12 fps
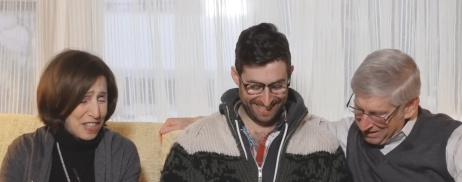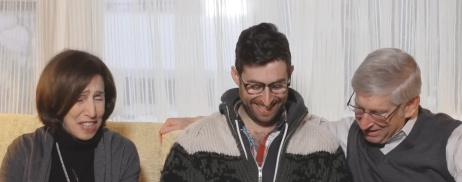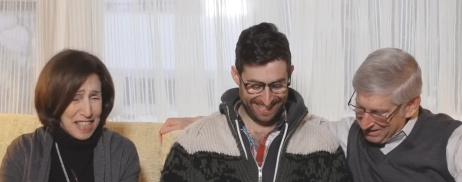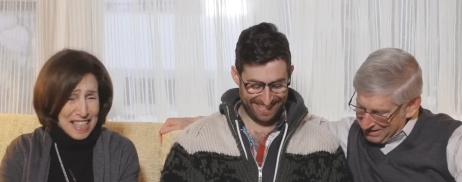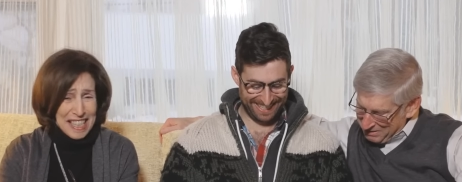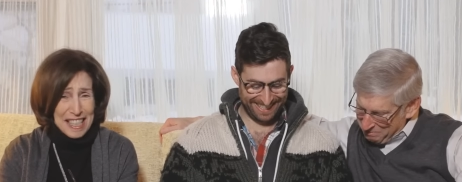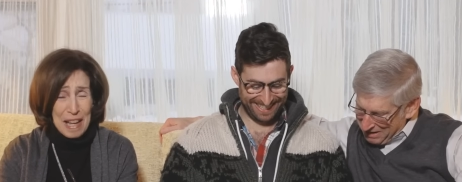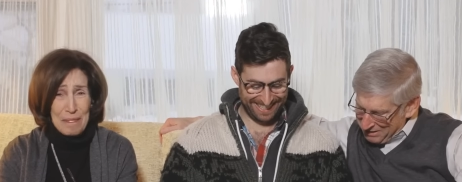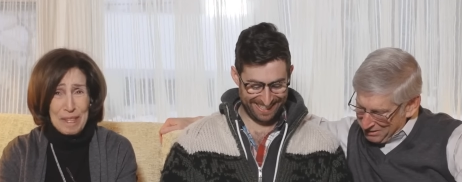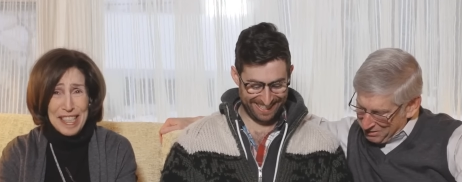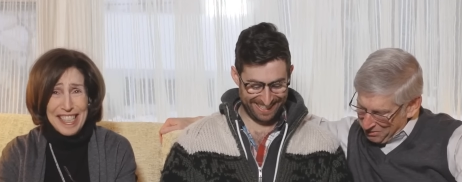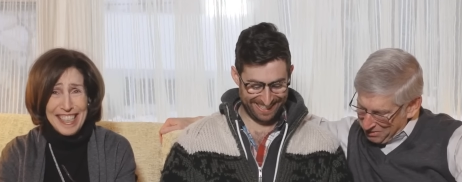Speaker 1: is, this
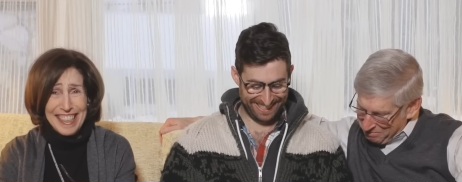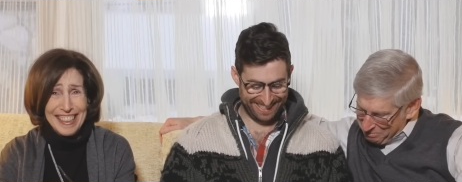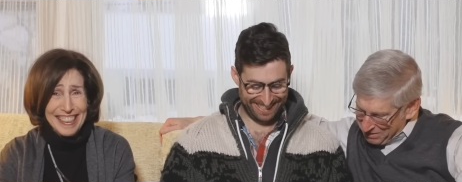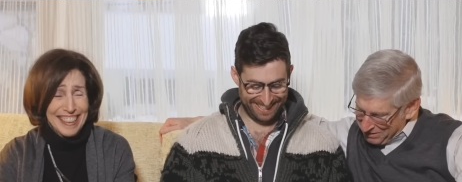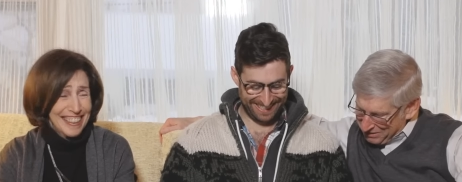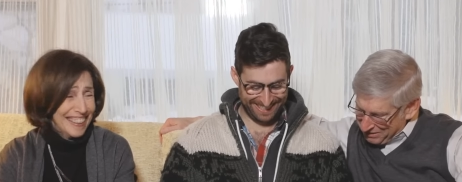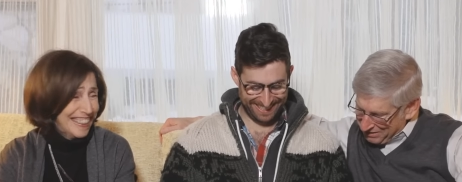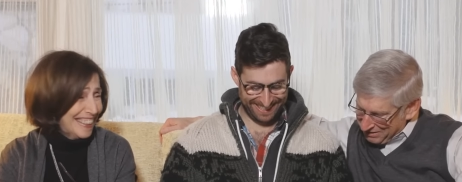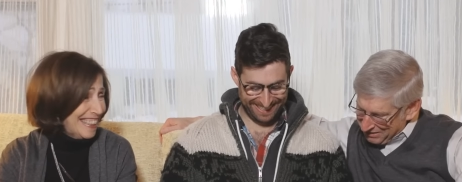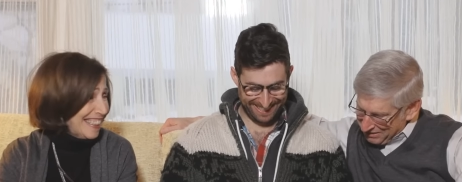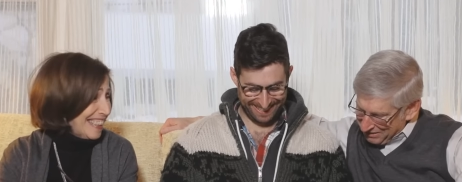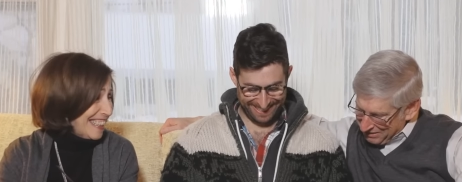mandatory, bitch.
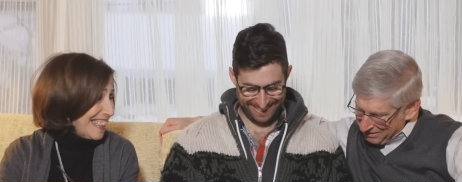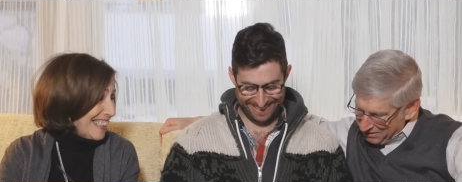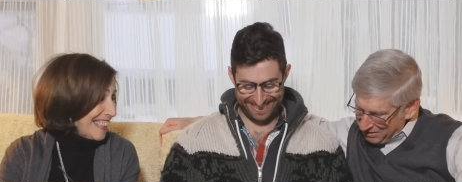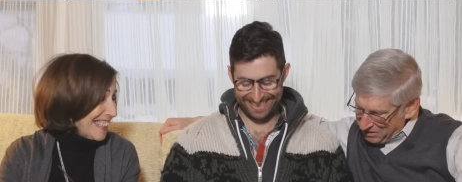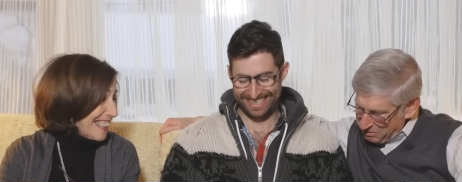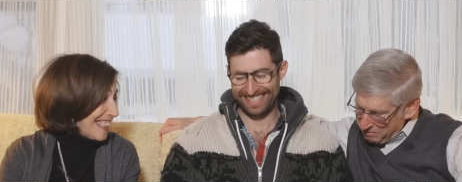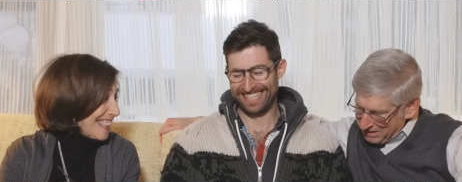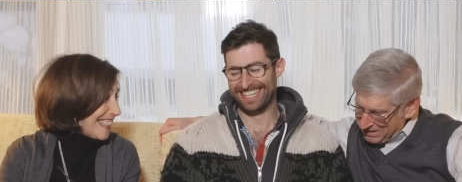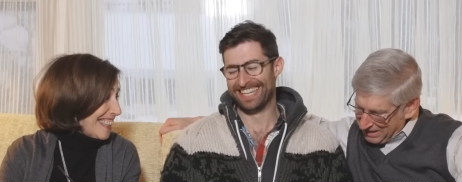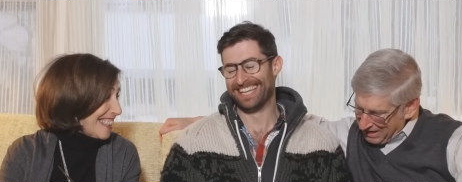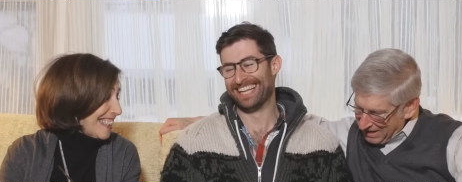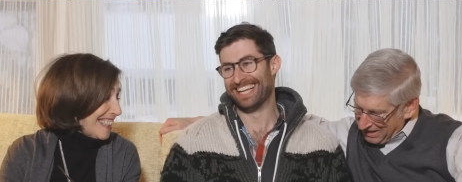Looking to me
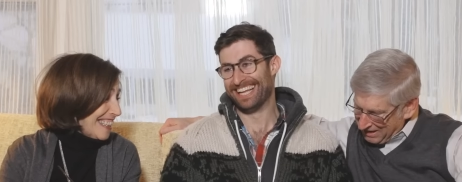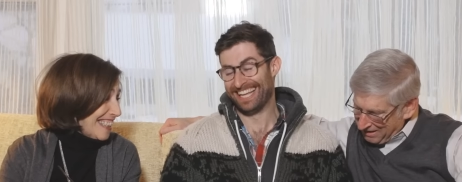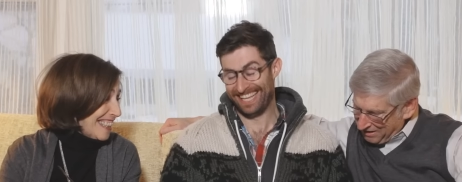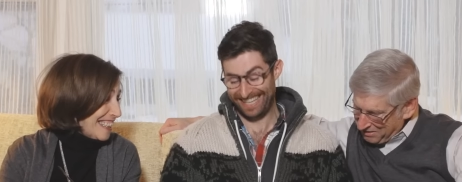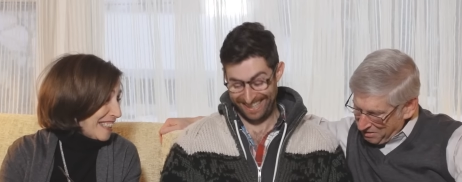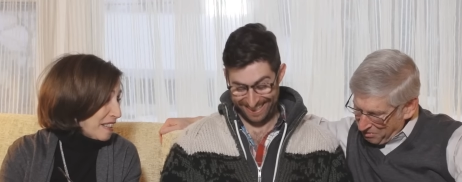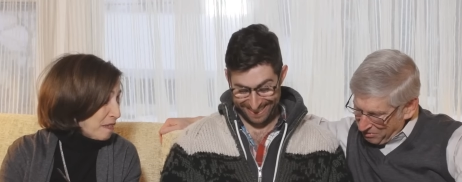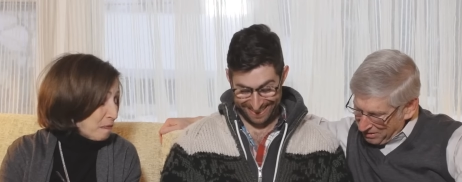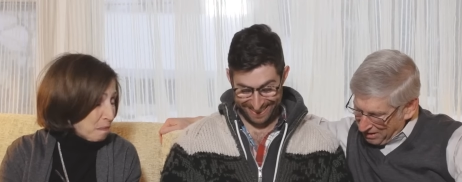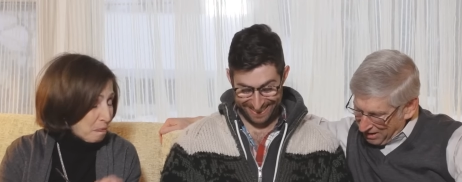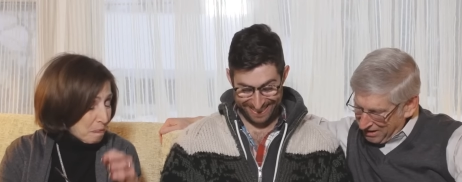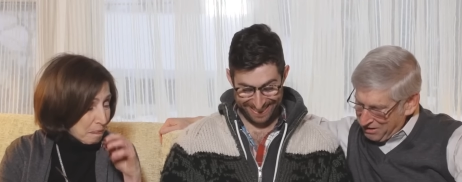today and ongoing,
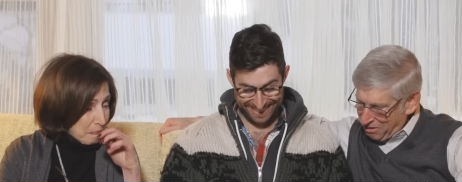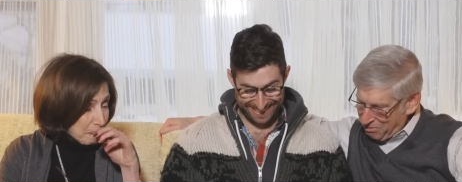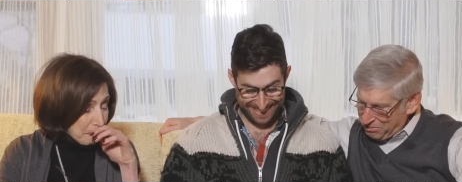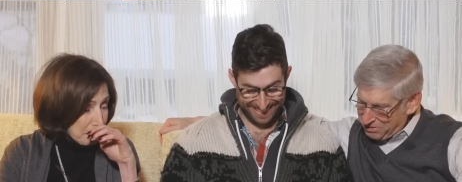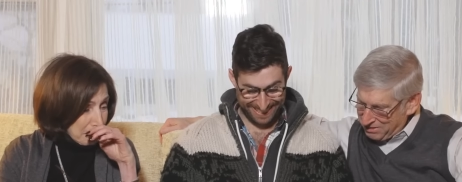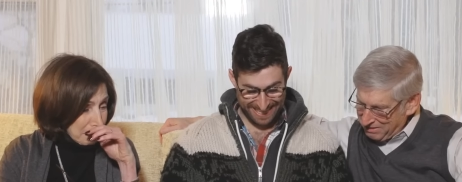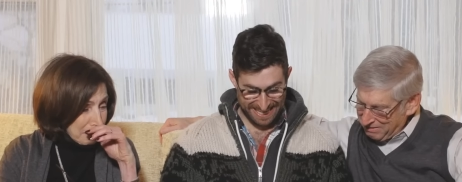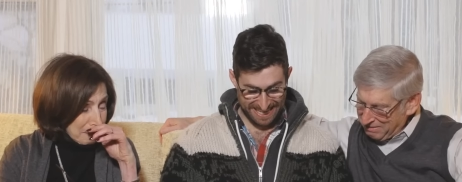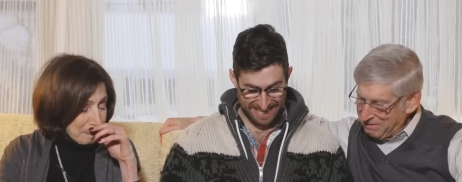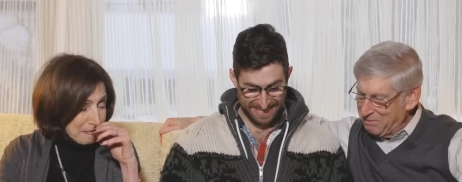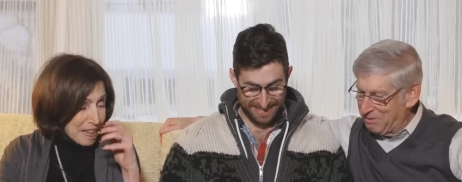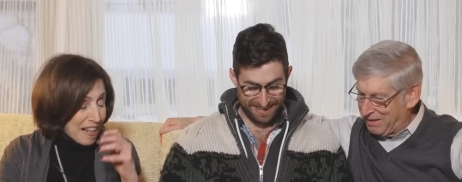I host.
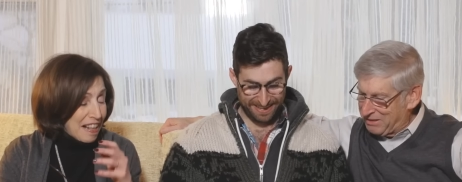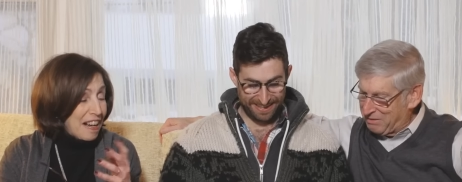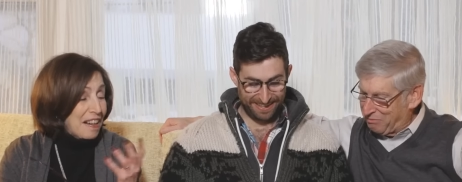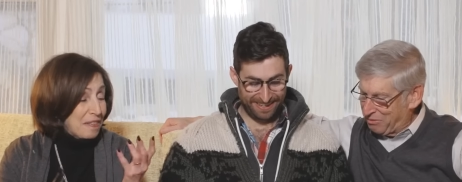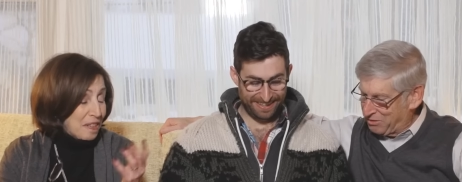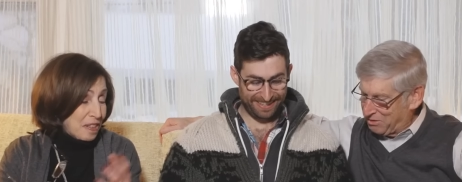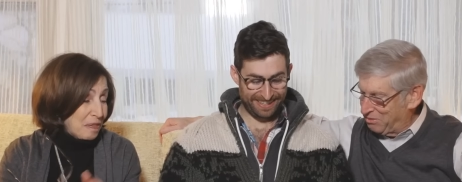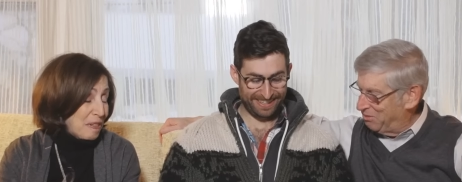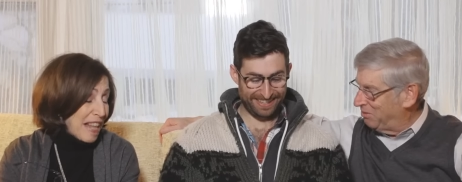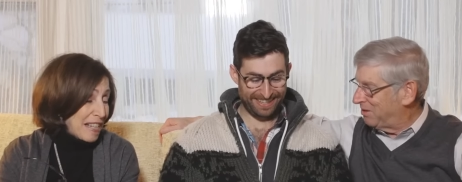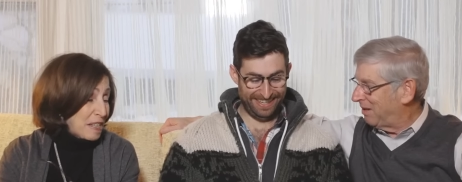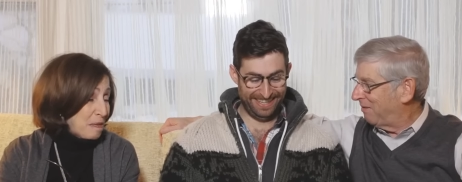Well, that's the oh, first, good
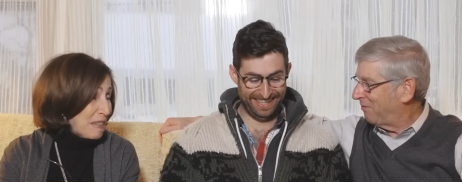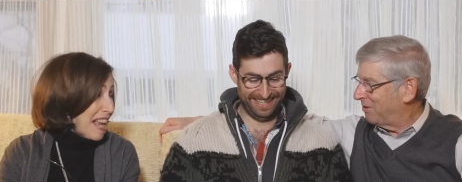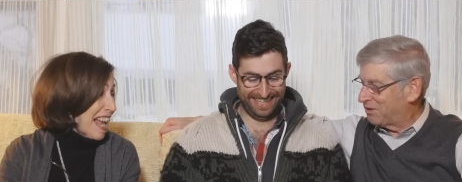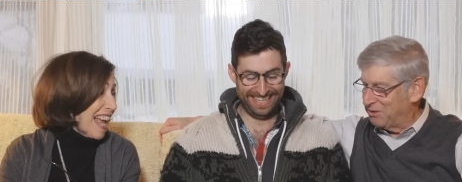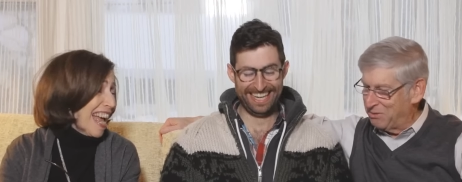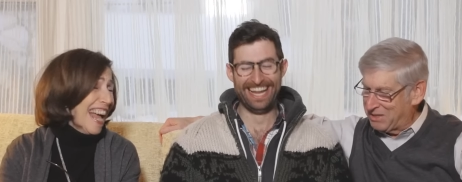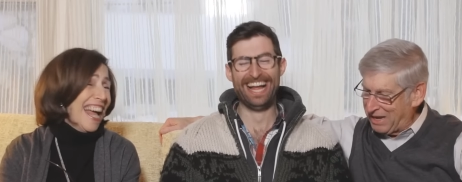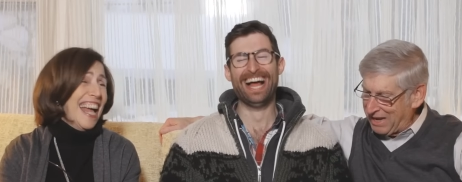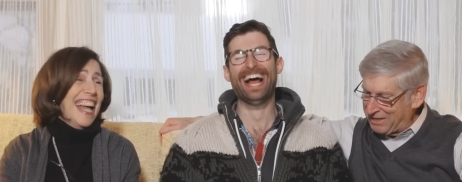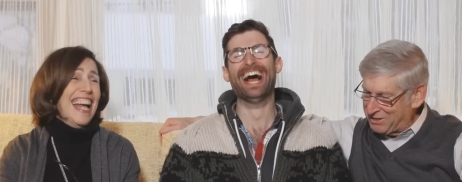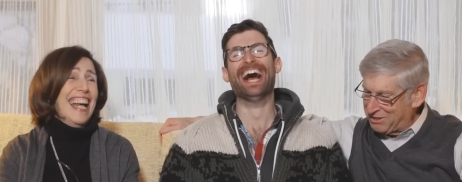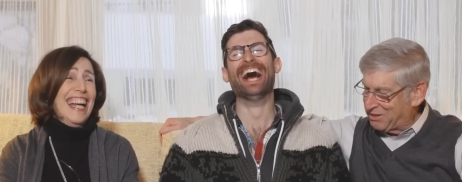news first good news I
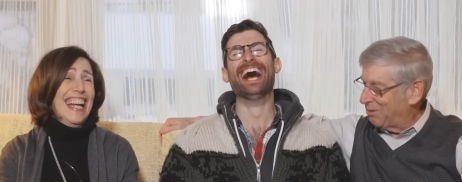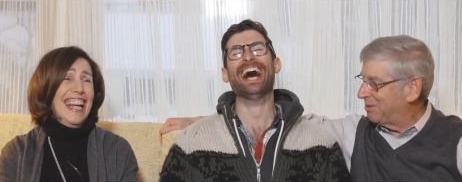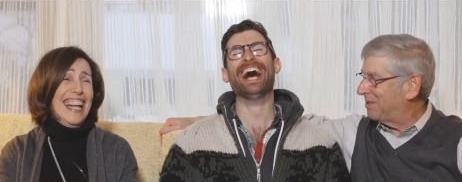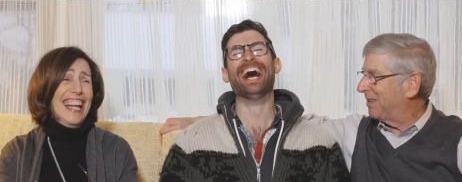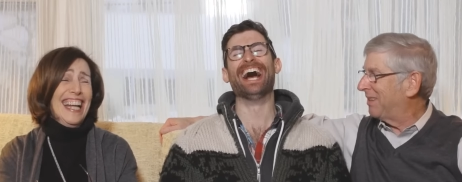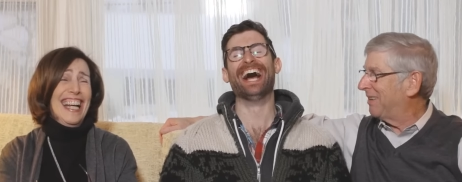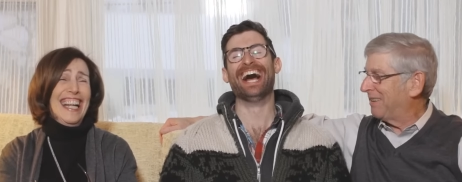had. She's hosting.